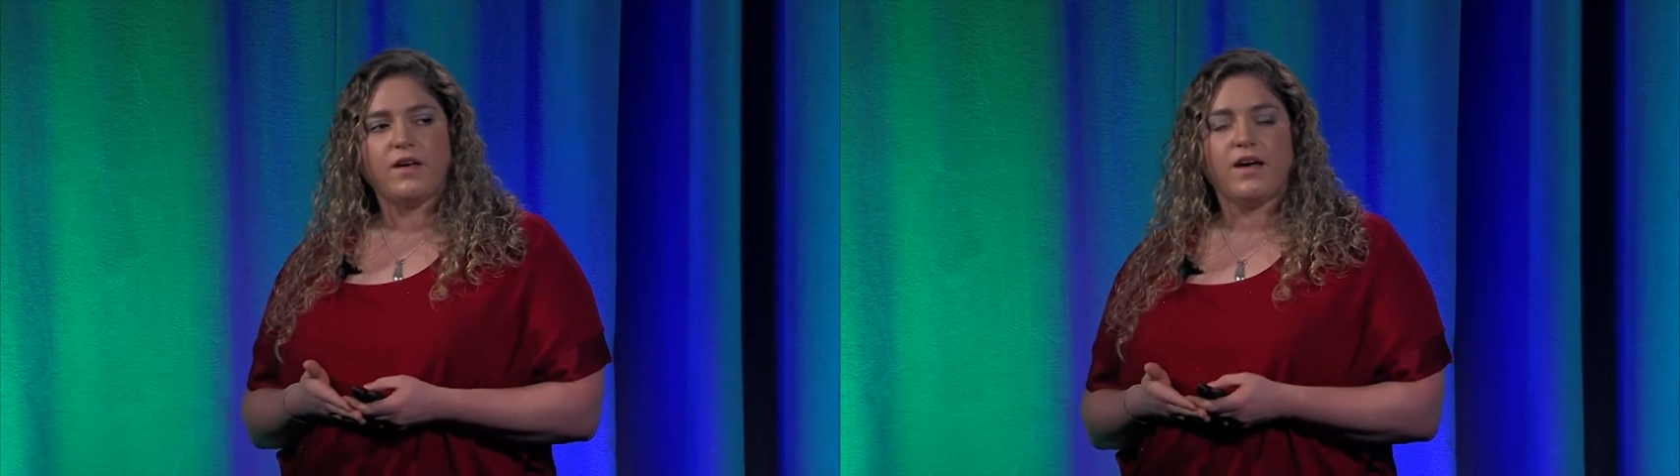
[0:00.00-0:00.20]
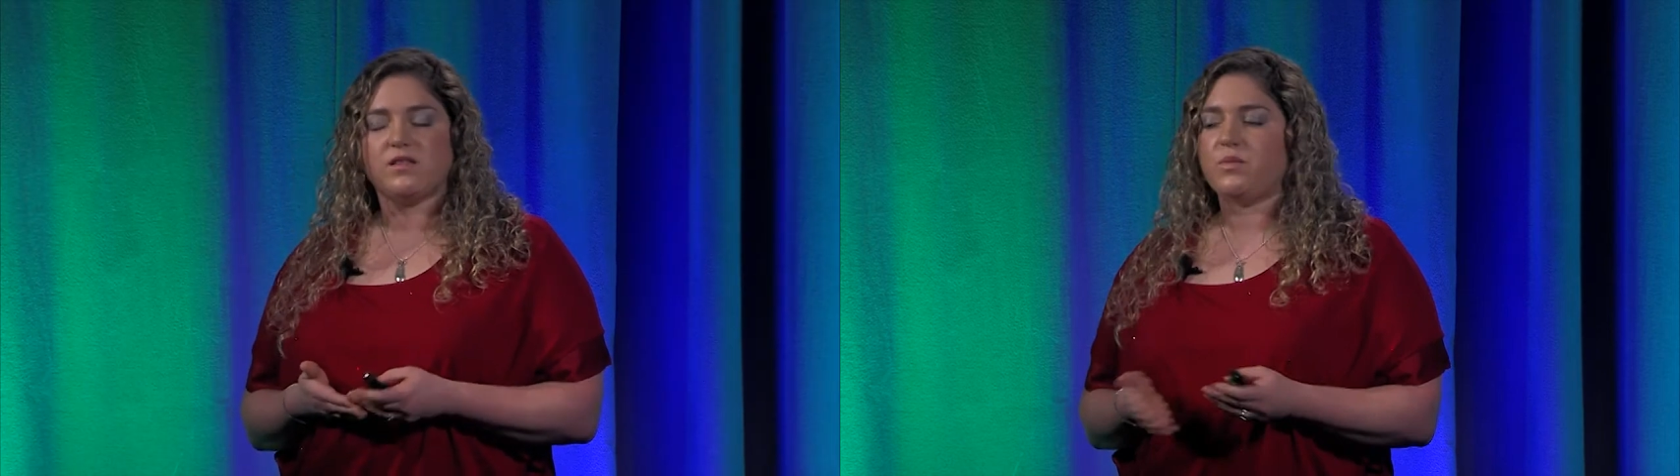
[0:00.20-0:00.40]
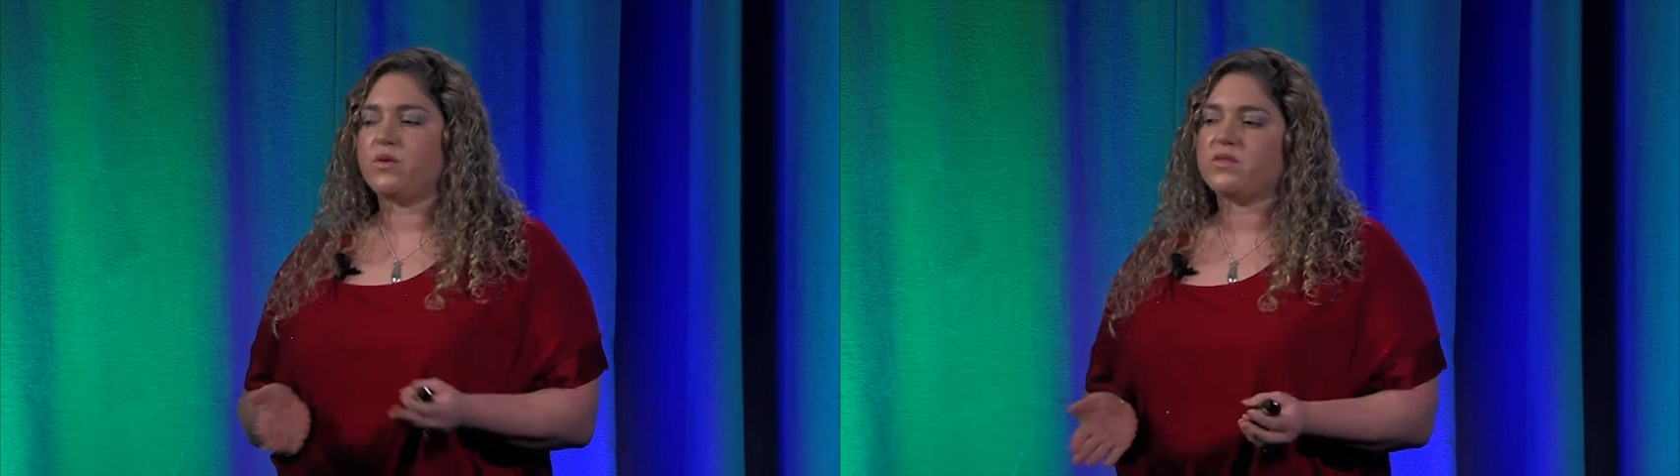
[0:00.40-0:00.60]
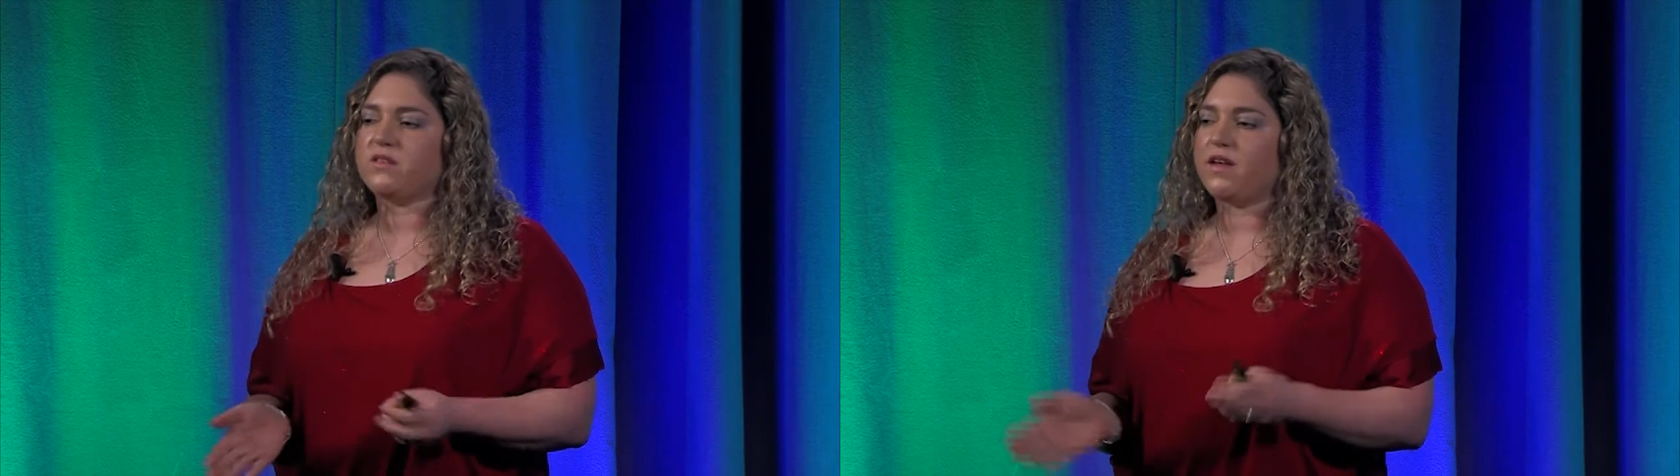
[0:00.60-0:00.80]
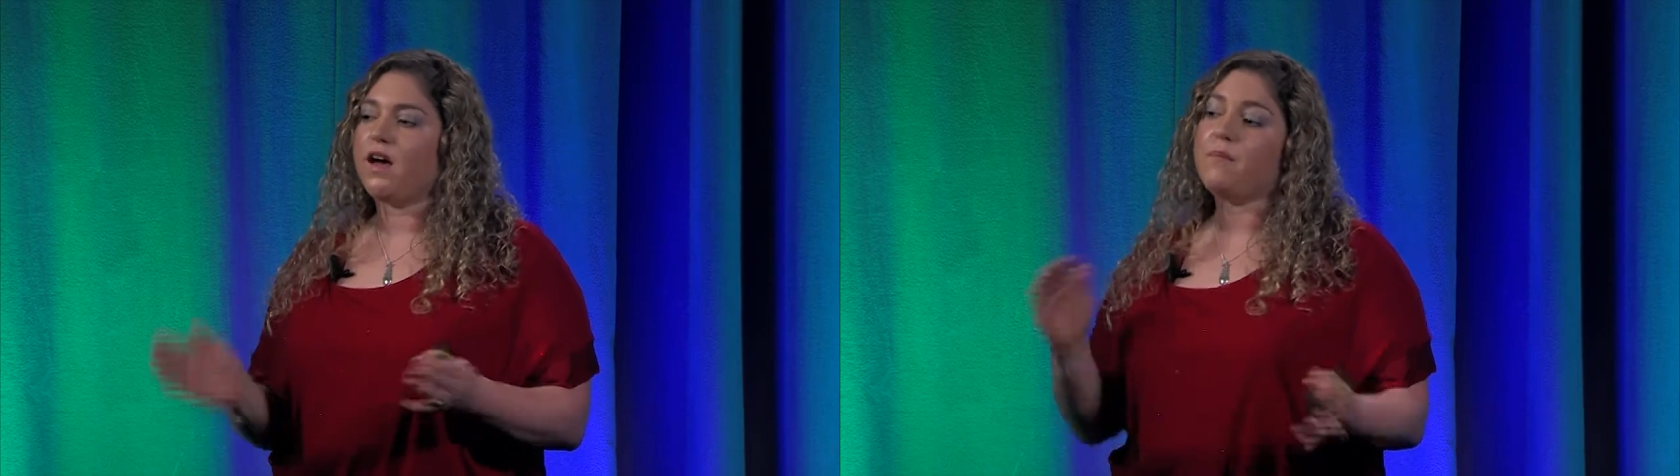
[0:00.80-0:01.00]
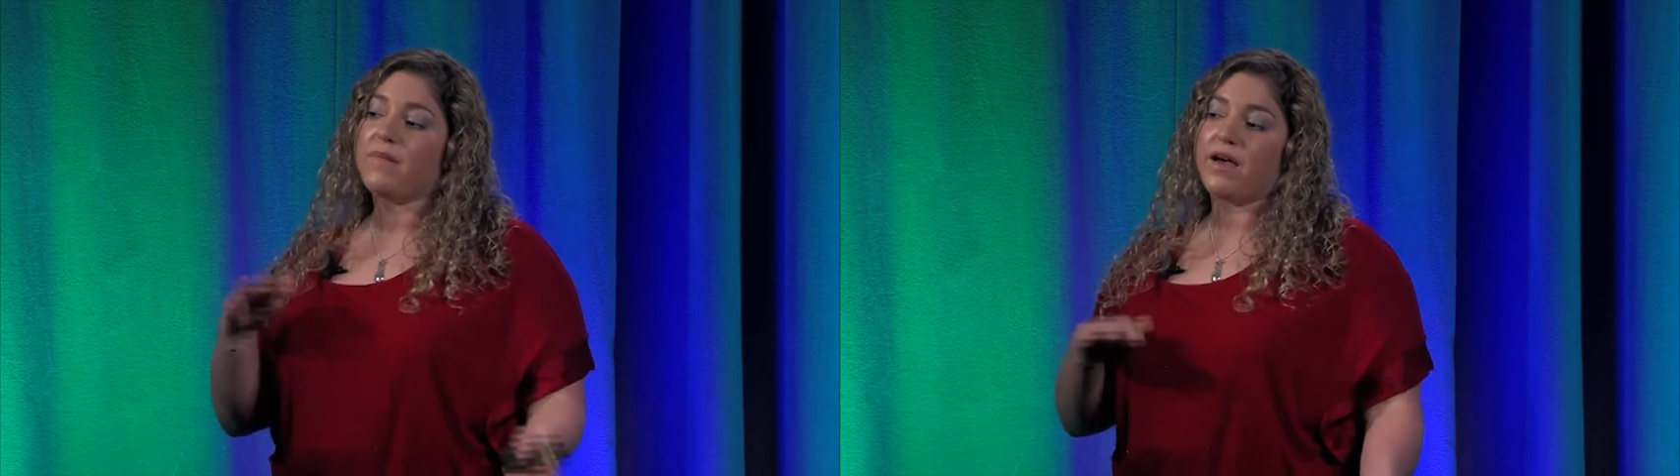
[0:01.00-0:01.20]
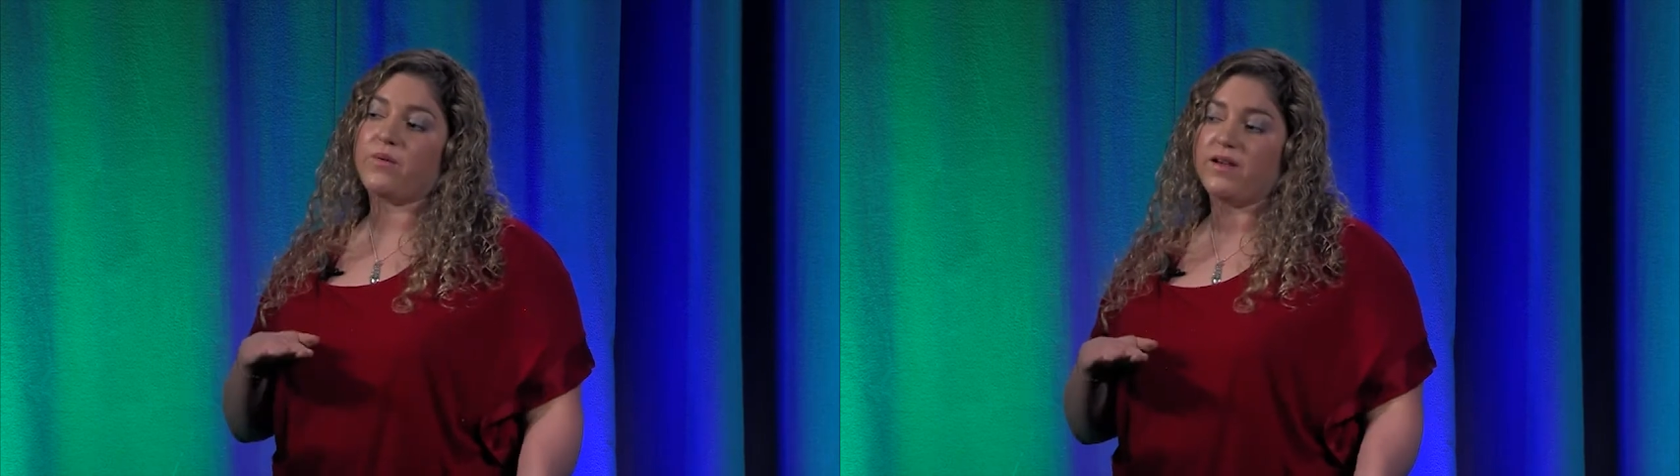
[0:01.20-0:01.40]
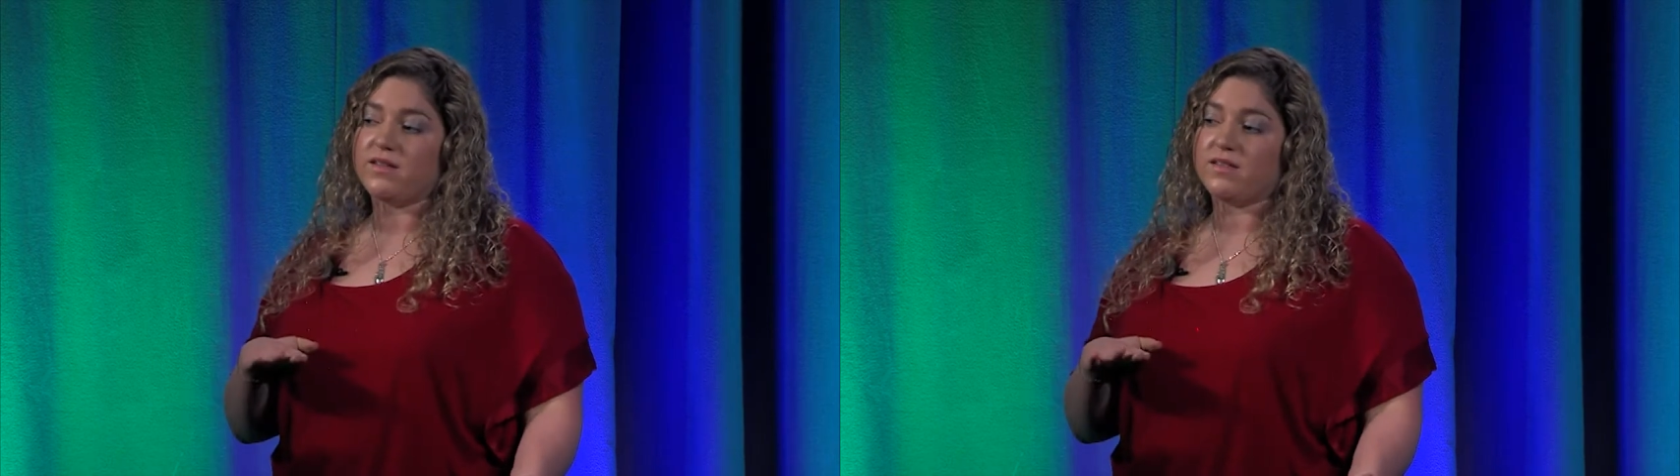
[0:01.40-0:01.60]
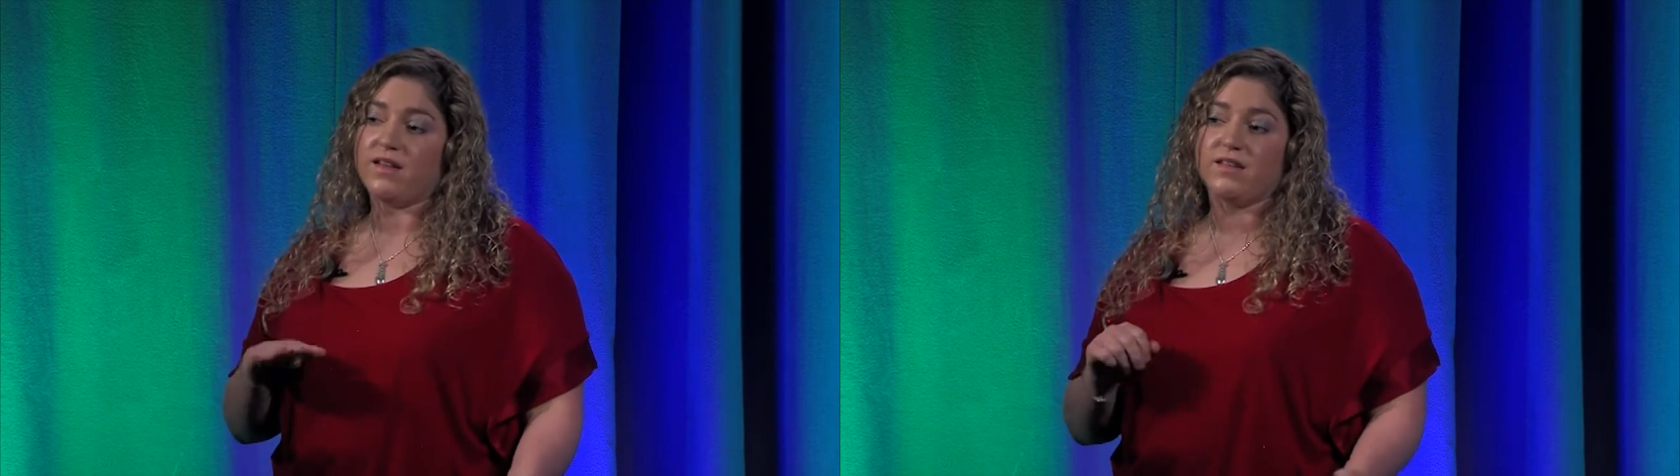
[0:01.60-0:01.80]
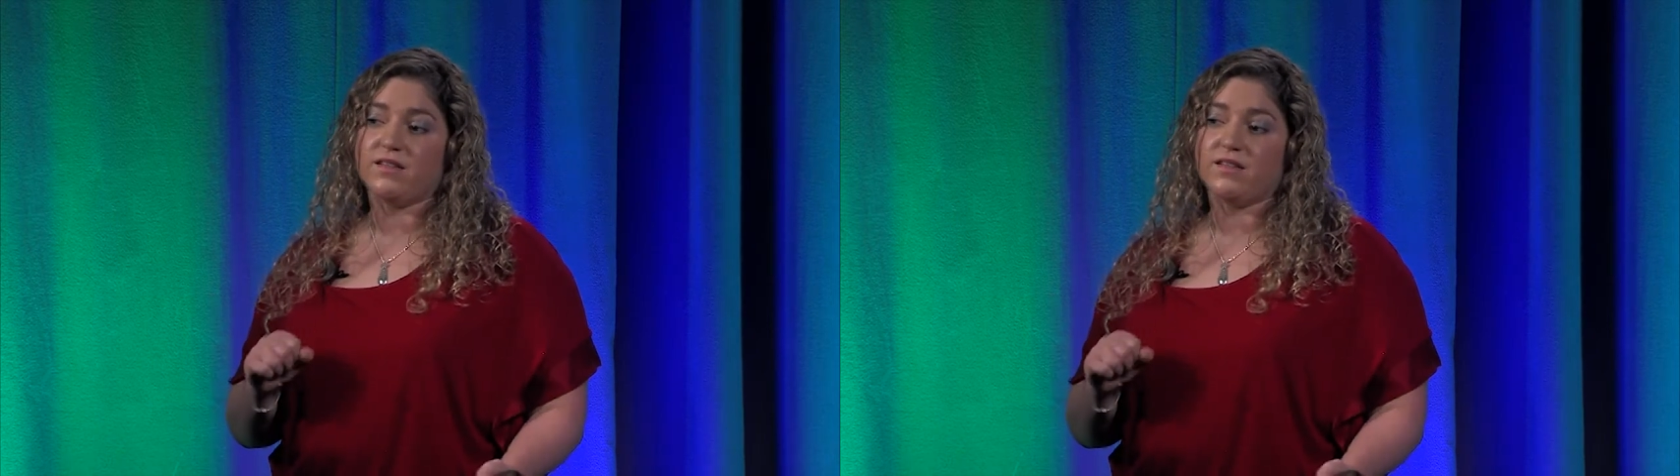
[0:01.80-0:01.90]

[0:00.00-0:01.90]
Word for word: as opposed to the humpback whales that like